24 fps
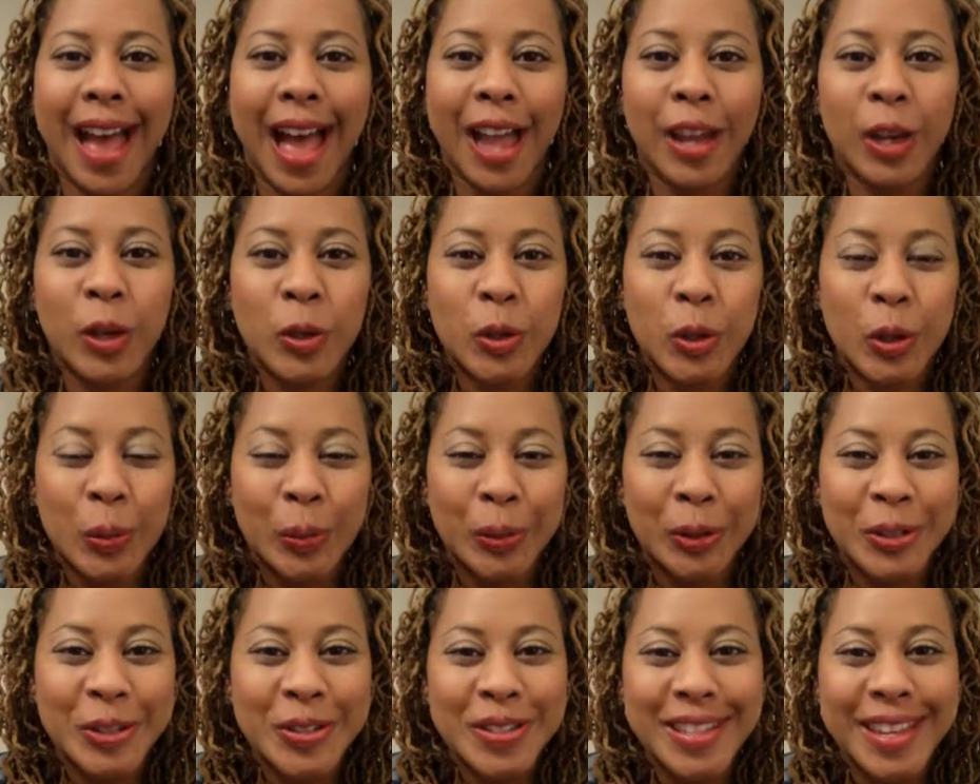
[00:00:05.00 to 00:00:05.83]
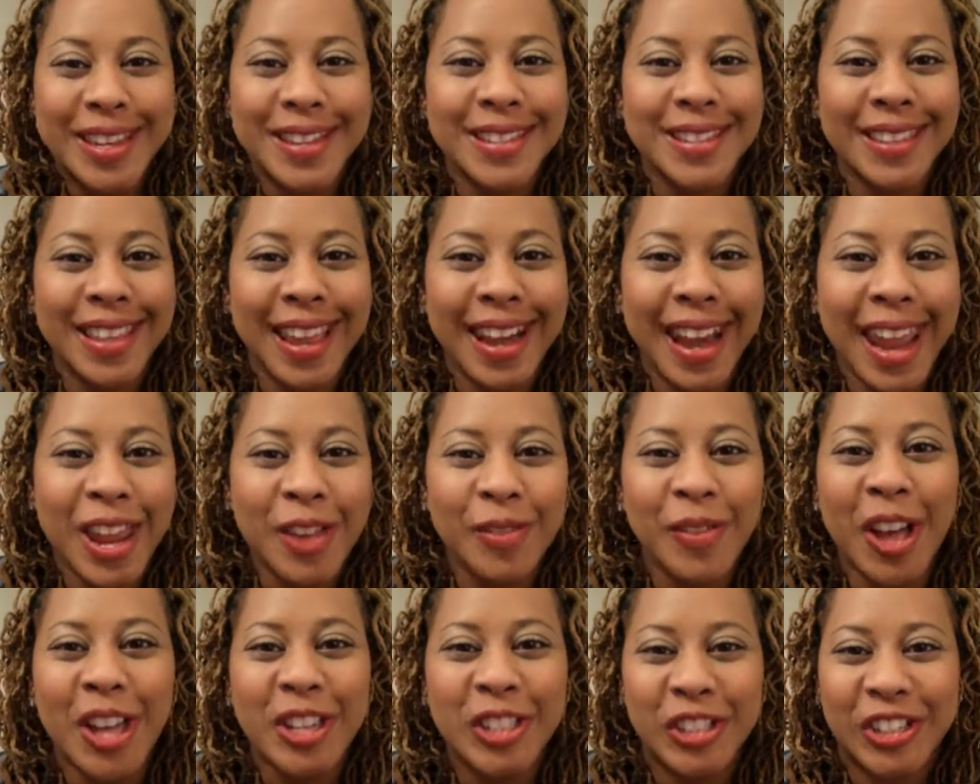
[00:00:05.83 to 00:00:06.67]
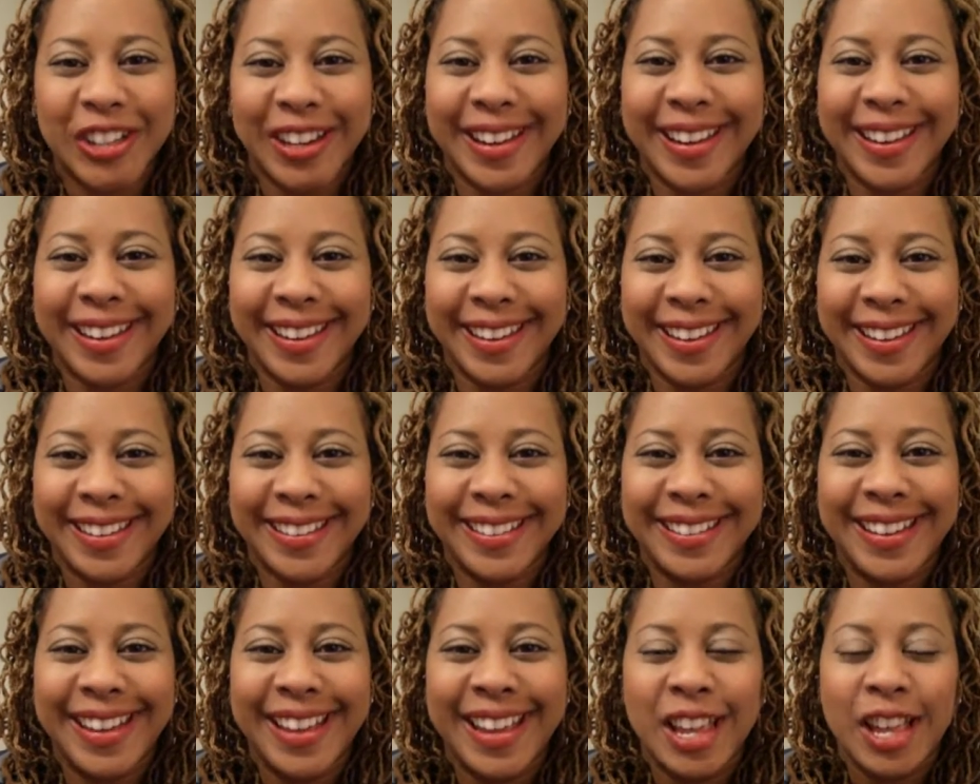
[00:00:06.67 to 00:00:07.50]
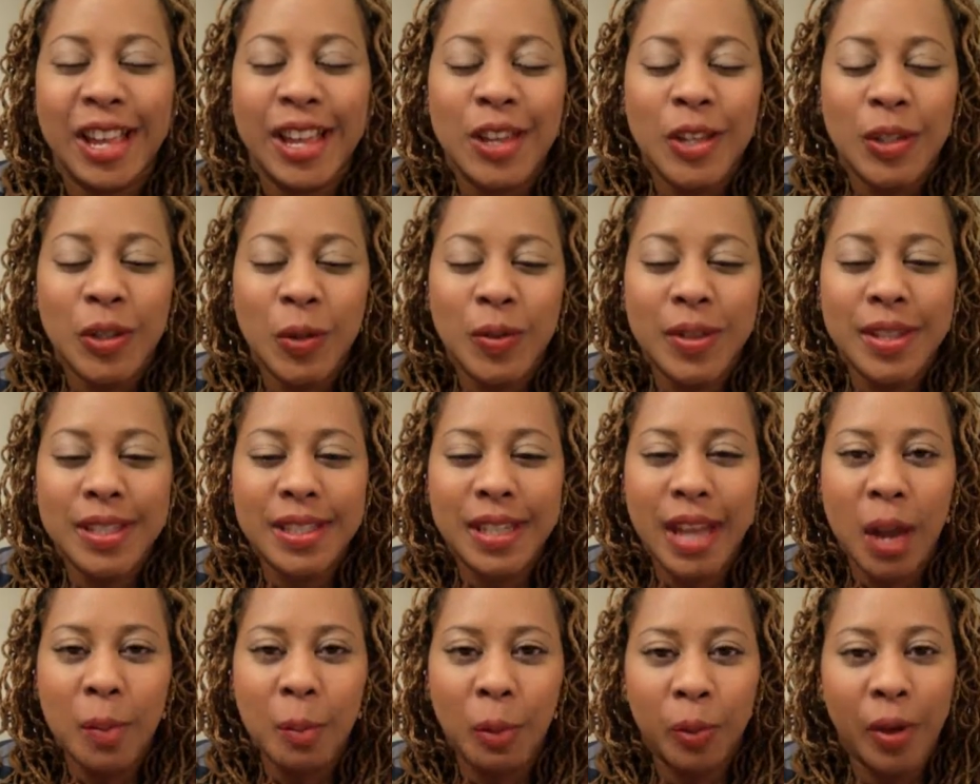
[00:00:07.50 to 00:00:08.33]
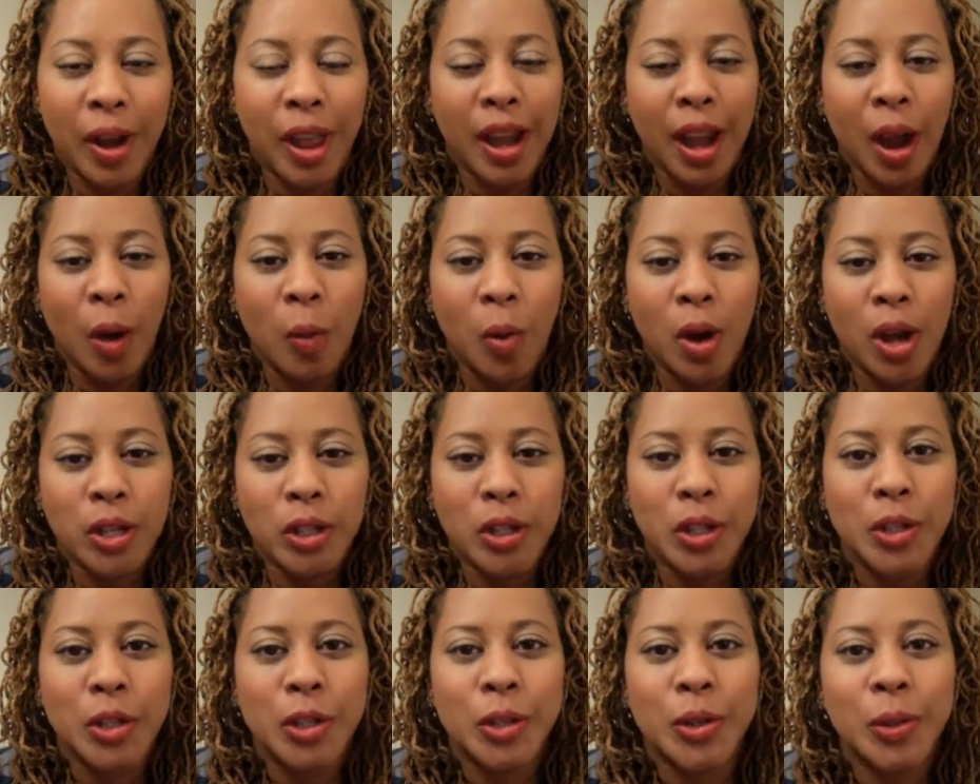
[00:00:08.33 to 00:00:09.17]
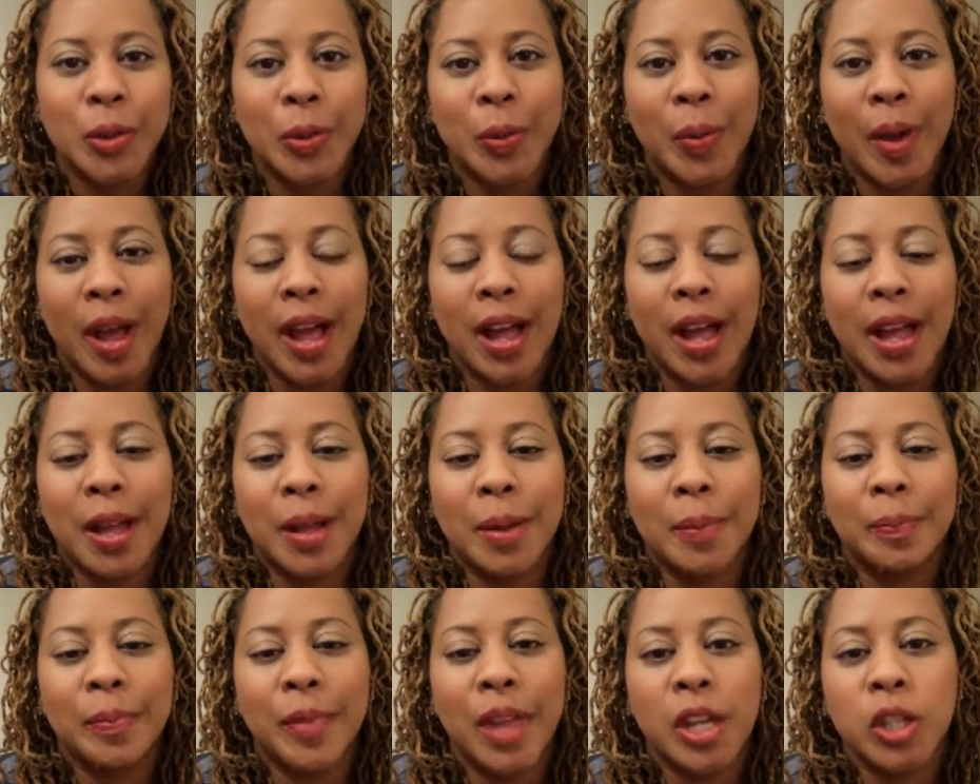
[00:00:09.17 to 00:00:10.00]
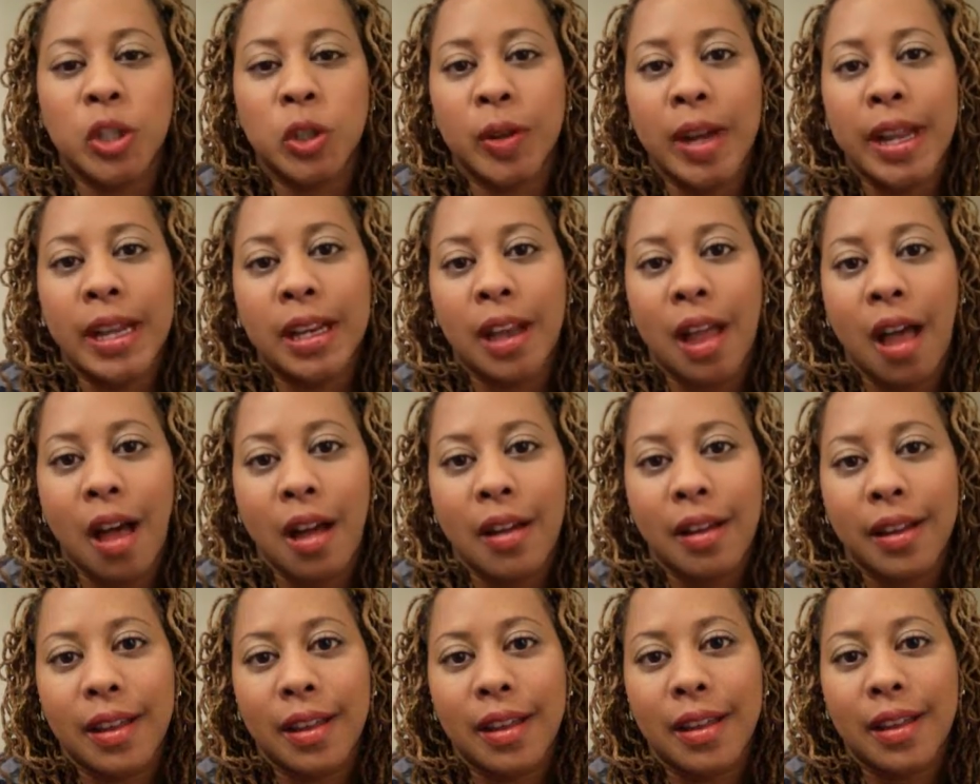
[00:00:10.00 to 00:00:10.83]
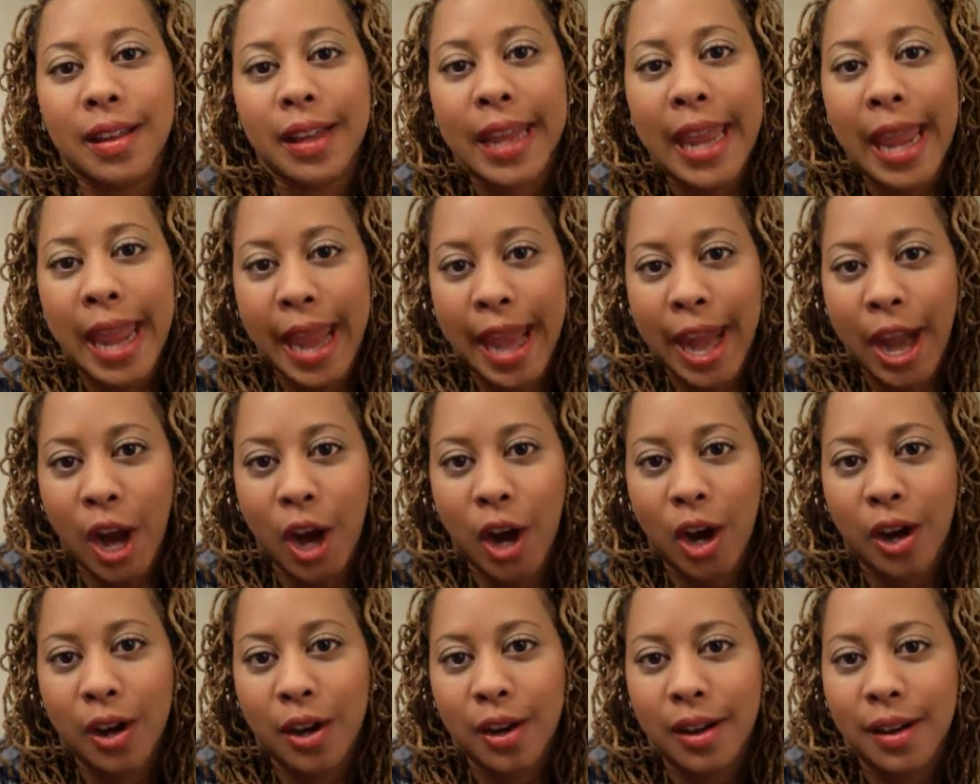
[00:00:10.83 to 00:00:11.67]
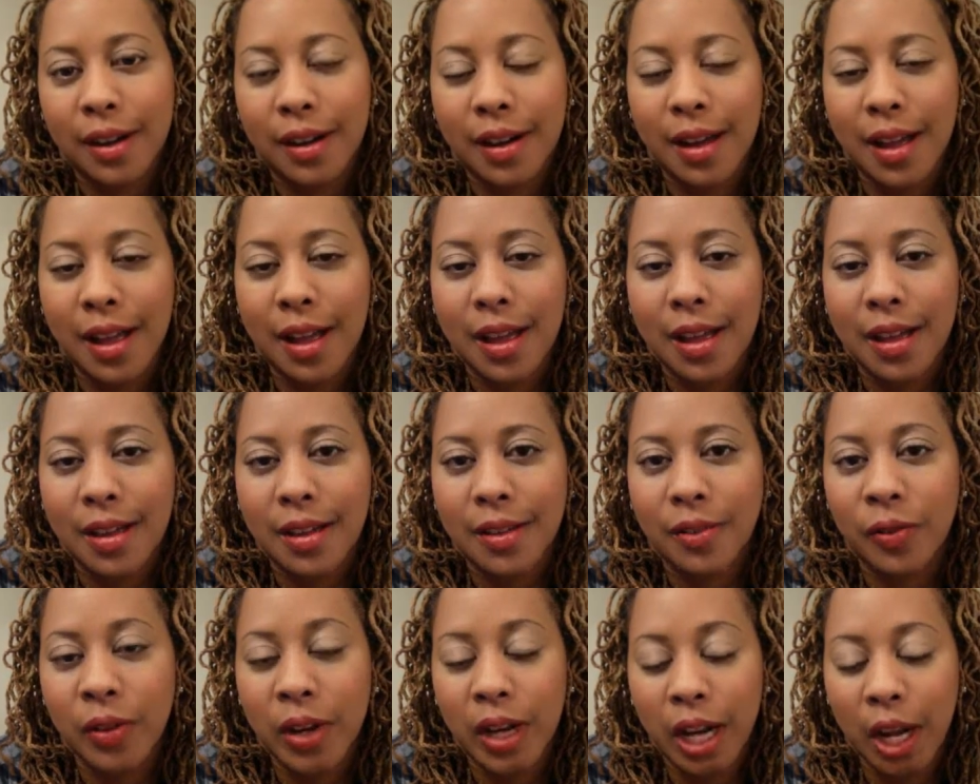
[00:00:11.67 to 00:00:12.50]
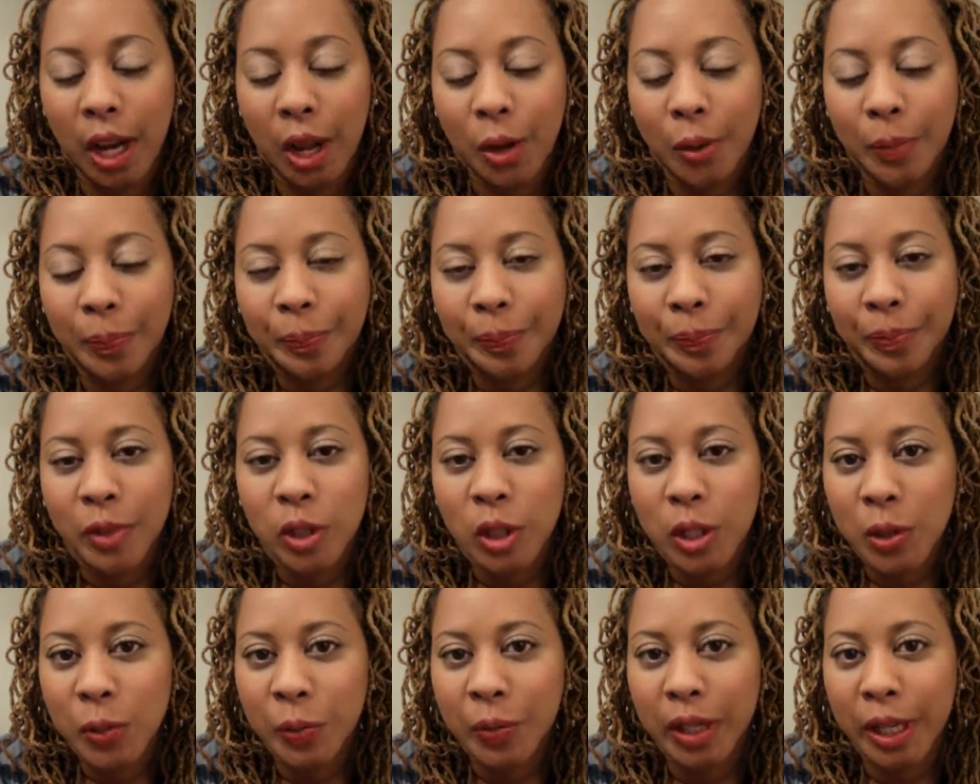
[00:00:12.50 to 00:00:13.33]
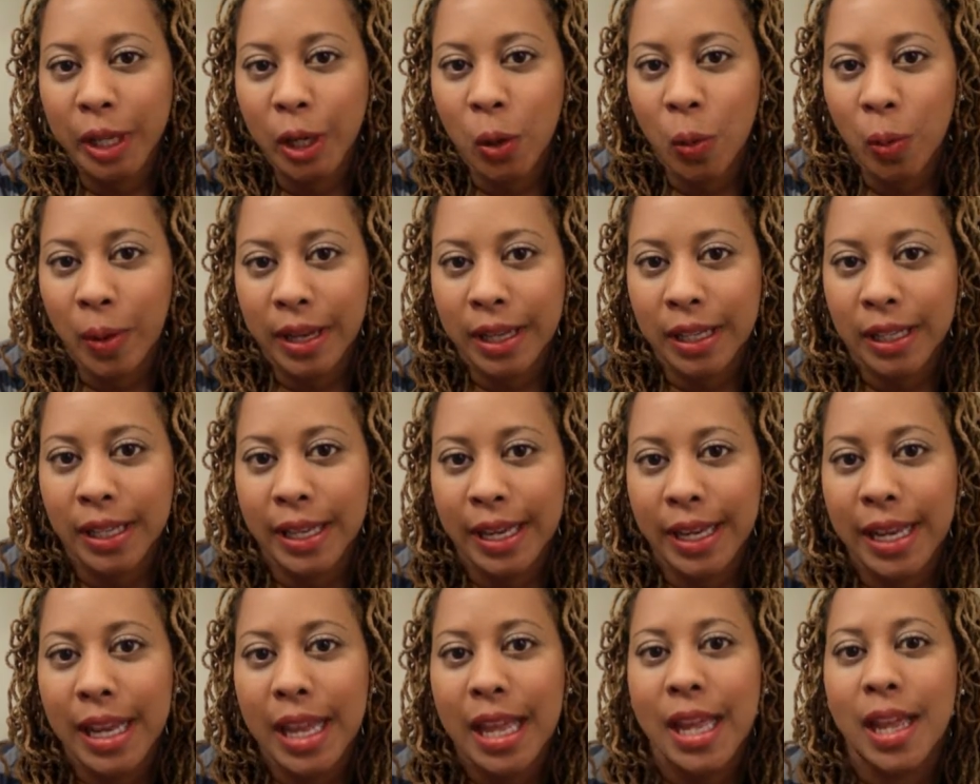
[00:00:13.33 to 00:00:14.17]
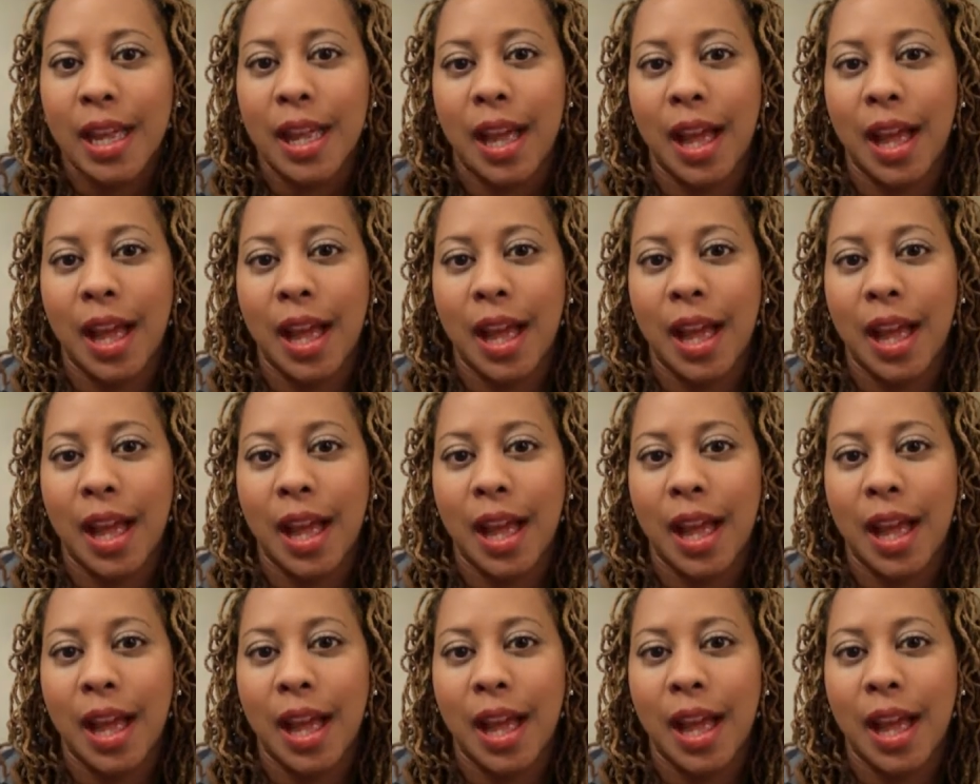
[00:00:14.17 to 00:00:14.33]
Hi YouTubers, it's that Avon chick again. So this time around I want to do a dreadlock care video, just really quickly.